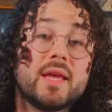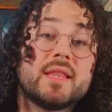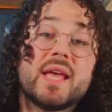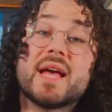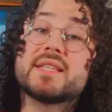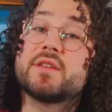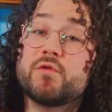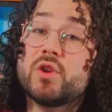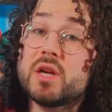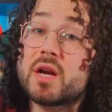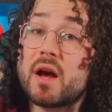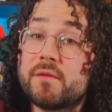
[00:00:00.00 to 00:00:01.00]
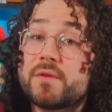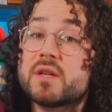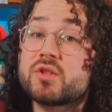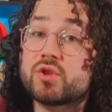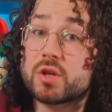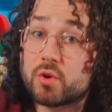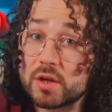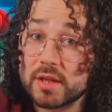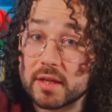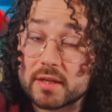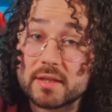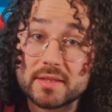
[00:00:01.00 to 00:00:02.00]
It has free conference
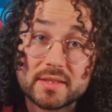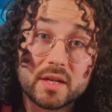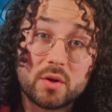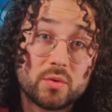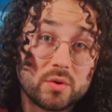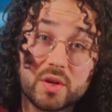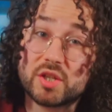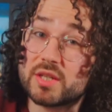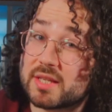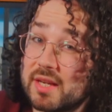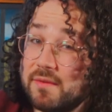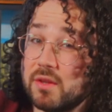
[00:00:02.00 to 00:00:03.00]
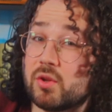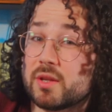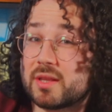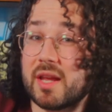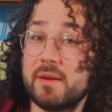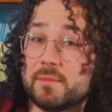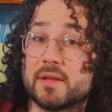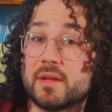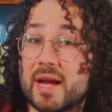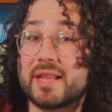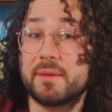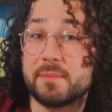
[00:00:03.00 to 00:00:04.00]
recording, so you can just leave it on a table
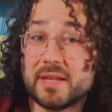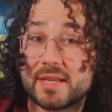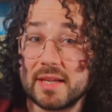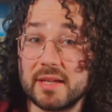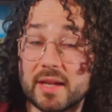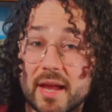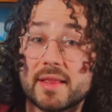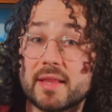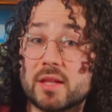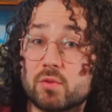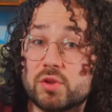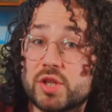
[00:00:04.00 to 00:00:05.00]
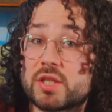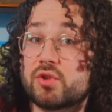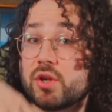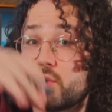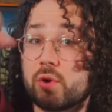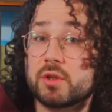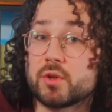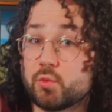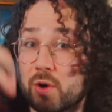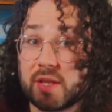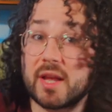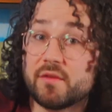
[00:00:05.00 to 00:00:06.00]
at a meeting and it will just record
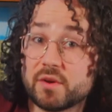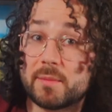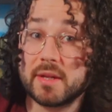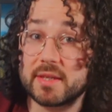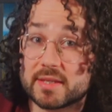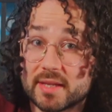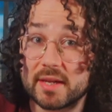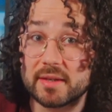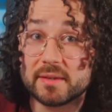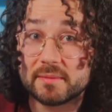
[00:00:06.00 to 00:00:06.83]
what everybody's saying.